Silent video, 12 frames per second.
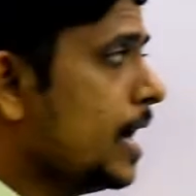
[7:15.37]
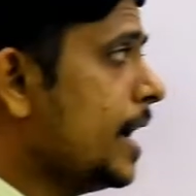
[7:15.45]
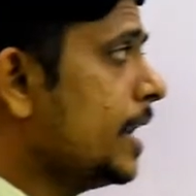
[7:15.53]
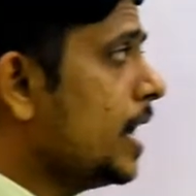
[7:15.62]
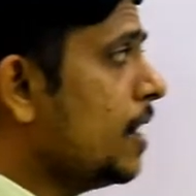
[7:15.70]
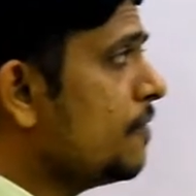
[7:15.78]

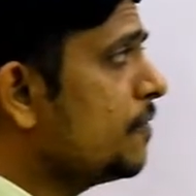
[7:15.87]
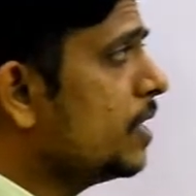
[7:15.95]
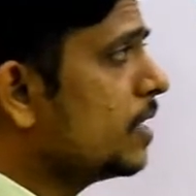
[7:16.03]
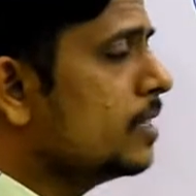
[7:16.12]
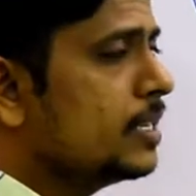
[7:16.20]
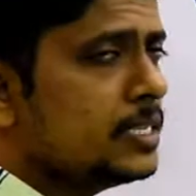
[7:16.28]
And
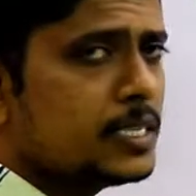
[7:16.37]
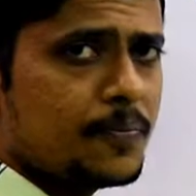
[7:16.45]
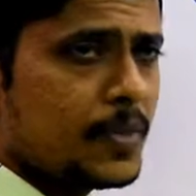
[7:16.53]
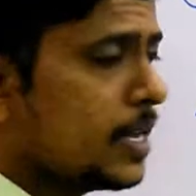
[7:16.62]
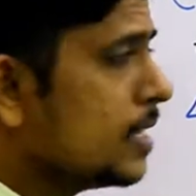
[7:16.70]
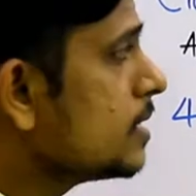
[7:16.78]
after this
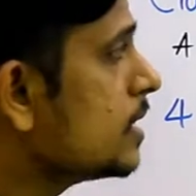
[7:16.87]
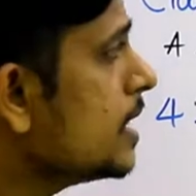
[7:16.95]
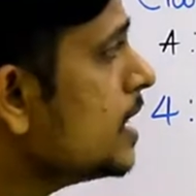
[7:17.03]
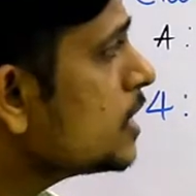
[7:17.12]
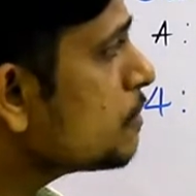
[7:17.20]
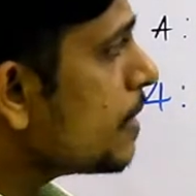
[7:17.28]
C
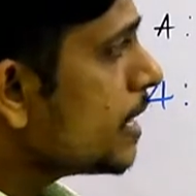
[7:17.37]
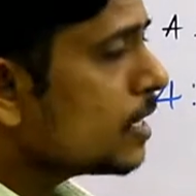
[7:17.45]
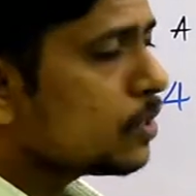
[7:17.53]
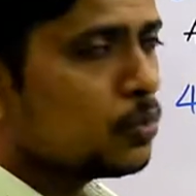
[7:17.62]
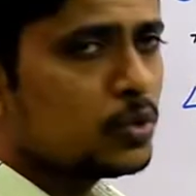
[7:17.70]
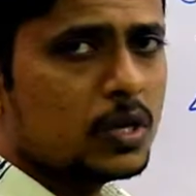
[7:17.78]
spent
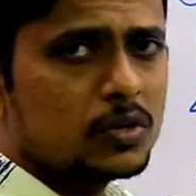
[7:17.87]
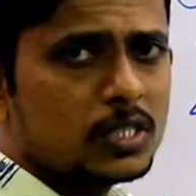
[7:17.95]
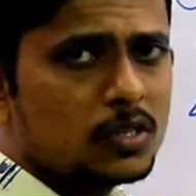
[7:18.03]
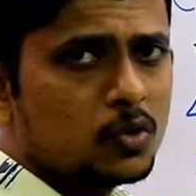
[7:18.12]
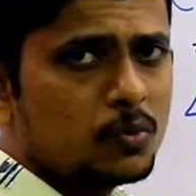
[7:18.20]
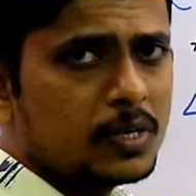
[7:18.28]

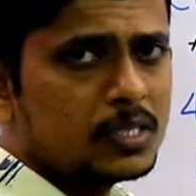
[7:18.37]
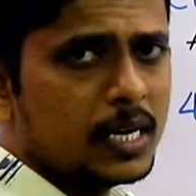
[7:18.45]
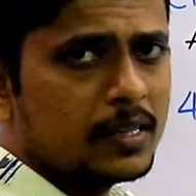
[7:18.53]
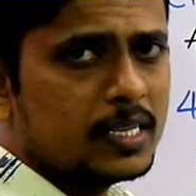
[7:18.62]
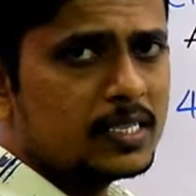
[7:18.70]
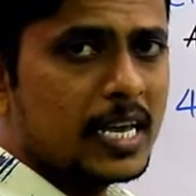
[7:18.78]
2000 rupees
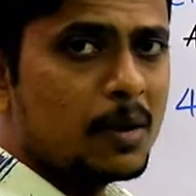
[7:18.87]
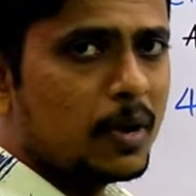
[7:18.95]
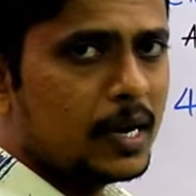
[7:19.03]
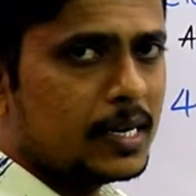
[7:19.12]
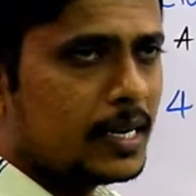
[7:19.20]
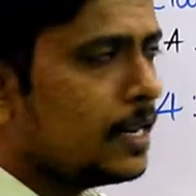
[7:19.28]
on the same
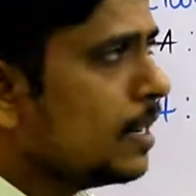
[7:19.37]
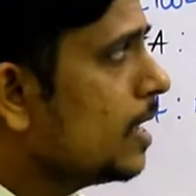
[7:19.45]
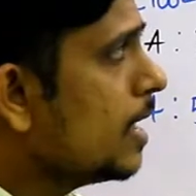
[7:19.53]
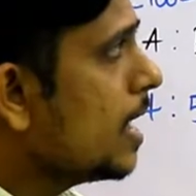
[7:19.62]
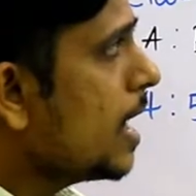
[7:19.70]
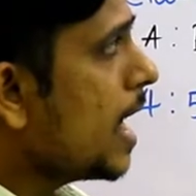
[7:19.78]
article
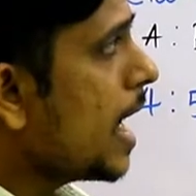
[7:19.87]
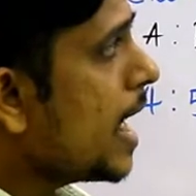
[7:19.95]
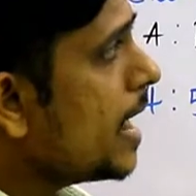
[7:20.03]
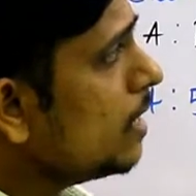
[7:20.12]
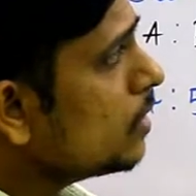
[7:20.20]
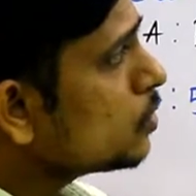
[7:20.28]

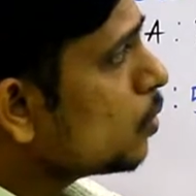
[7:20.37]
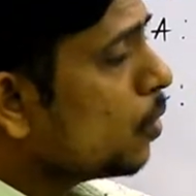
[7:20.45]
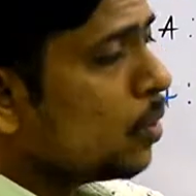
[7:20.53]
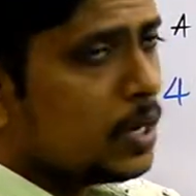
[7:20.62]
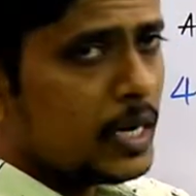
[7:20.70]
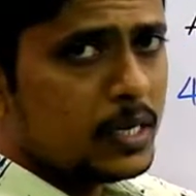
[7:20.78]
and
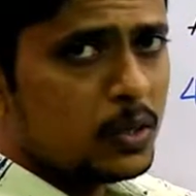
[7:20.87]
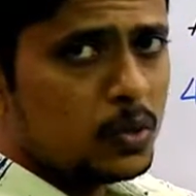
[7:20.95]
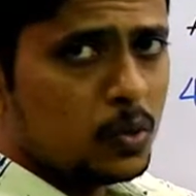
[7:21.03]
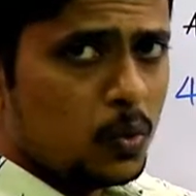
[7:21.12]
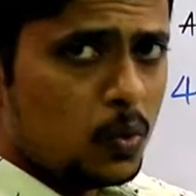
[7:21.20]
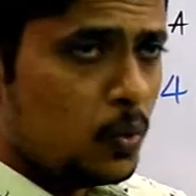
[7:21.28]
sold it
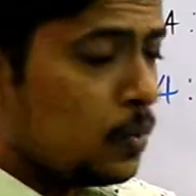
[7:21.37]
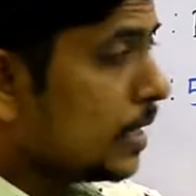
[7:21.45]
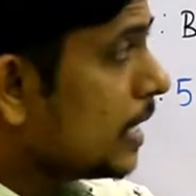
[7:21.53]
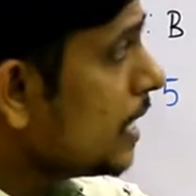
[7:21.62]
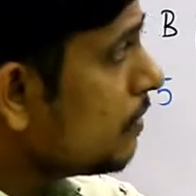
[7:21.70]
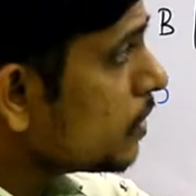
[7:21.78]
to
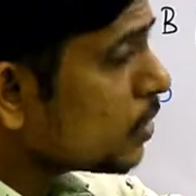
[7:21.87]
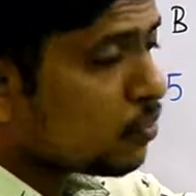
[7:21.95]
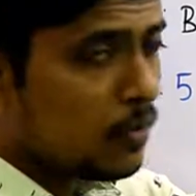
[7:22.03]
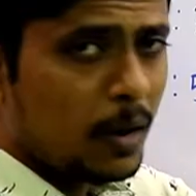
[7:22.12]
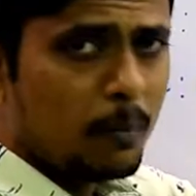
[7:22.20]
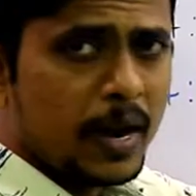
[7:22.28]
D with
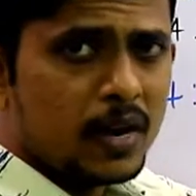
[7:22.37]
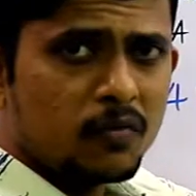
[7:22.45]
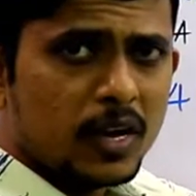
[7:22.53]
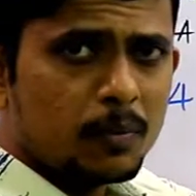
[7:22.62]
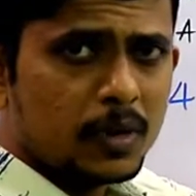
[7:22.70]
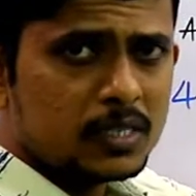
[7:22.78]

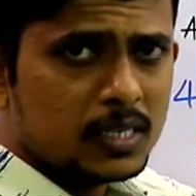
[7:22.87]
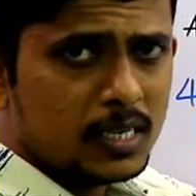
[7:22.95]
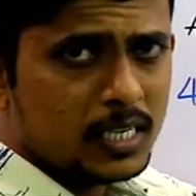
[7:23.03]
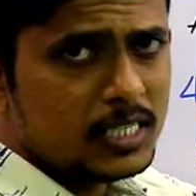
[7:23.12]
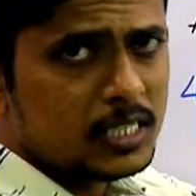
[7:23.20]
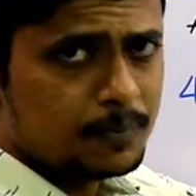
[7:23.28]

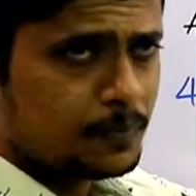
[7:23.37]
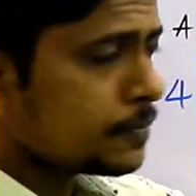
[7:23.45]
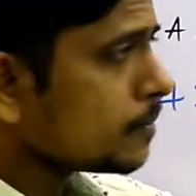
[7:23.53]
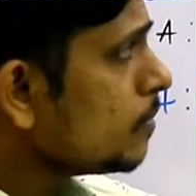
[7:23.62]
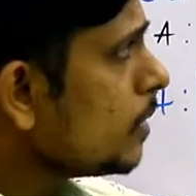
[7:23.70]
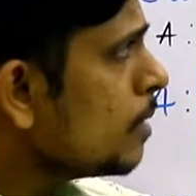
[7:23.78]
12.5%
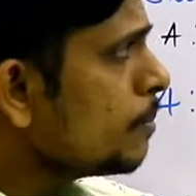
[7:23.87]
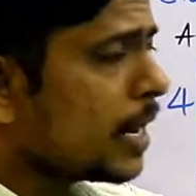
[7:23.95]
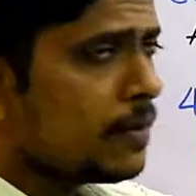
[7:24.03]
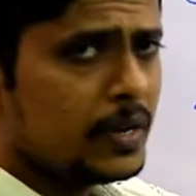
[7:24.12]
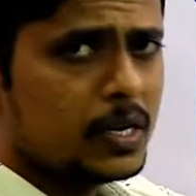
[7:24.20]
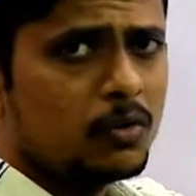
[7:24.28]

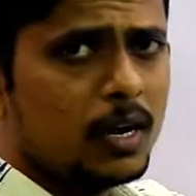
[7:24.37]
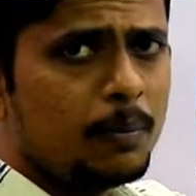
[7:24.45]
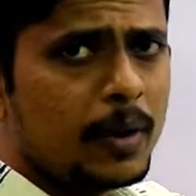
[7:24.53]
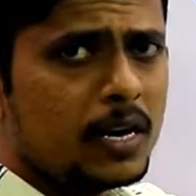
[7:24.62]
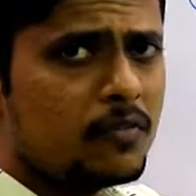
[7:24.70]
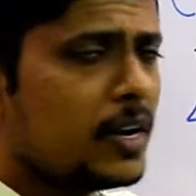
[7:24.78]
profit.
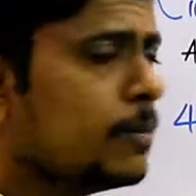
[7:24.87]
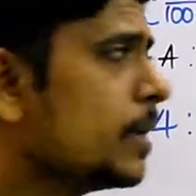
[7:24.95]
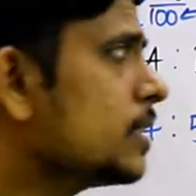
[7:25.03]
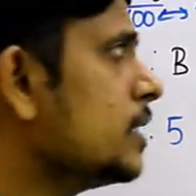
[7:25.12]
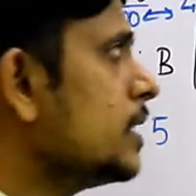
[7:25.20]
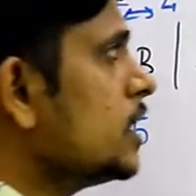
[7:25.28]

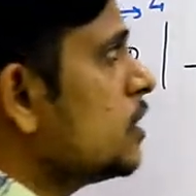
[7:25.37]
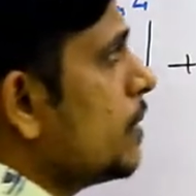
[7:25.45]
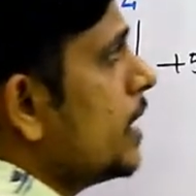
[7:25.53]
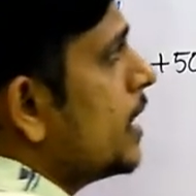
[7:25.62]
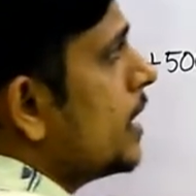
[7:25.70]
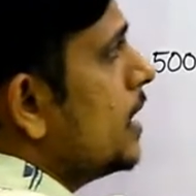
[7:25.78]
12.5%
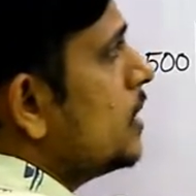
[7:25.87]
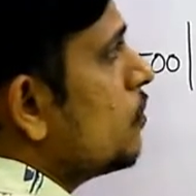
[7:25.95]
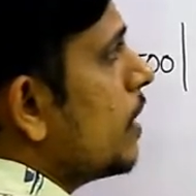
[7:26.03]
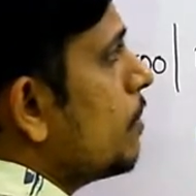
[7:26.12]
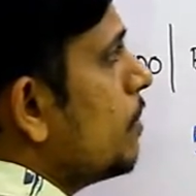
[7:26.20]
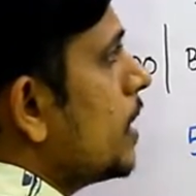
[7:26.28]
meaning is
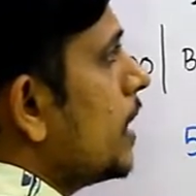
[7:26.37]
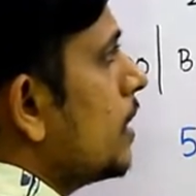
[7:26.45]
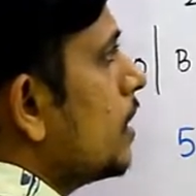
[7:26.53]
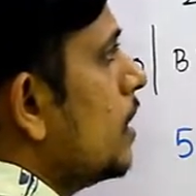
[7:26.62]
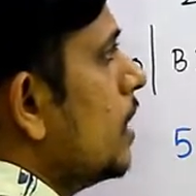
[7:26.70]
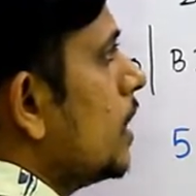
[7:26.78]

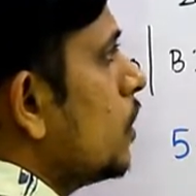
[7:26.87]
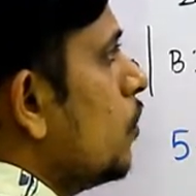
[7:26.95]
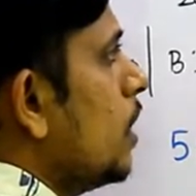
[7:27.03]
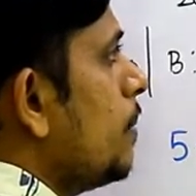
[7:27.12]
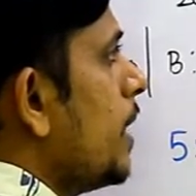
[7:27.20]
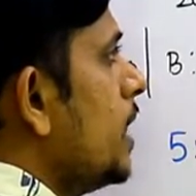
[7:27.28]
1/8,
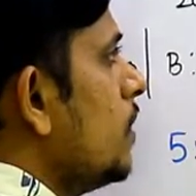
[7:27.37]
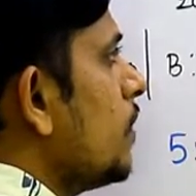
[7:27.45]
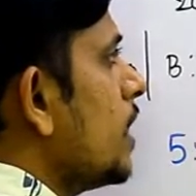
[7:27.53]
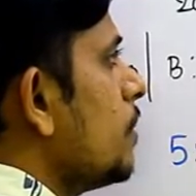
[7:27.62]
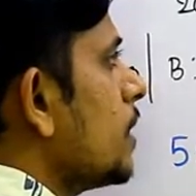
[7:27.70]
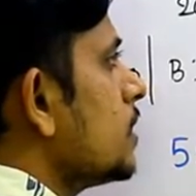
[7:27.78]

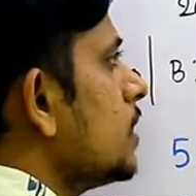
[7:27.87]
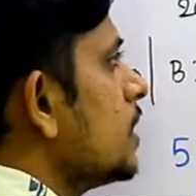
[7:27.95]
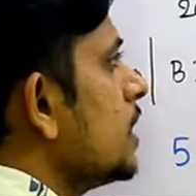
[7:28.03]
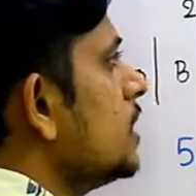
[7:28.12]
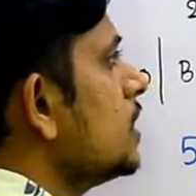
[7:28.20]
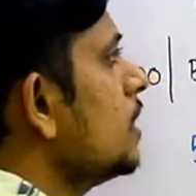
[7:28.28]

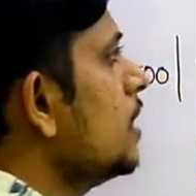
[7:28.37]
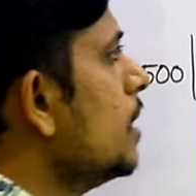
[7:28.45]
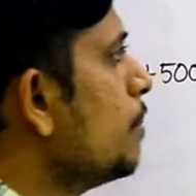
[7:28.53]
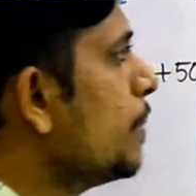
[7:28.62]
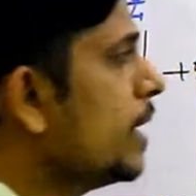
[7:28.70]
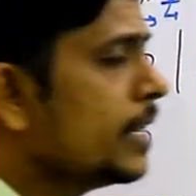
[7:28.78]
12.5%
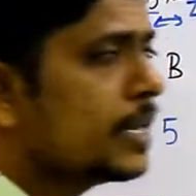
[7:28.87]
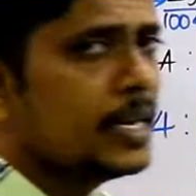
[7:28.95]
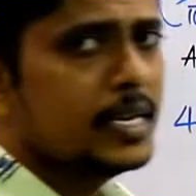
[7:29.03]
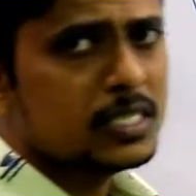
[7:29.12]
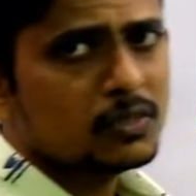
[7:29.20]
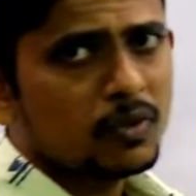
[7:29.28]
meaning
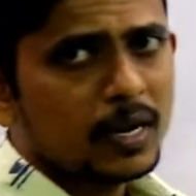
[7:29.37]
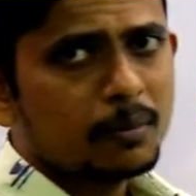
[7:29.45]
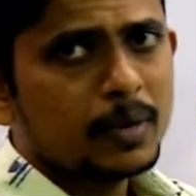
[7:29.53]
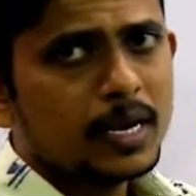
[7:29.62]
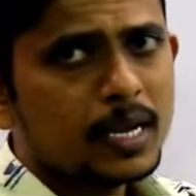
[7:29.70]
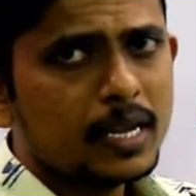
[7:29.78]
is
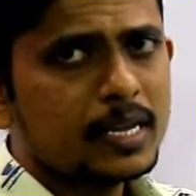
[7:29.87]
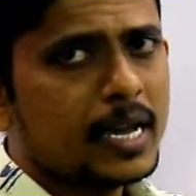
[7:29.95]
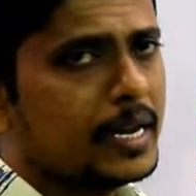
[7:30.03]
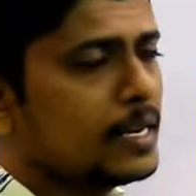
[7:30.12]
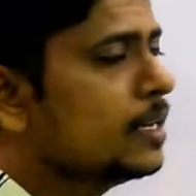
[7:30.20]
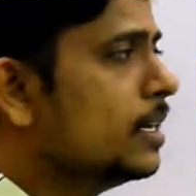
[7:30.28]

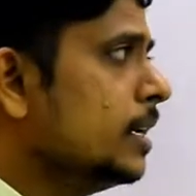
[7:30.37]
1/8.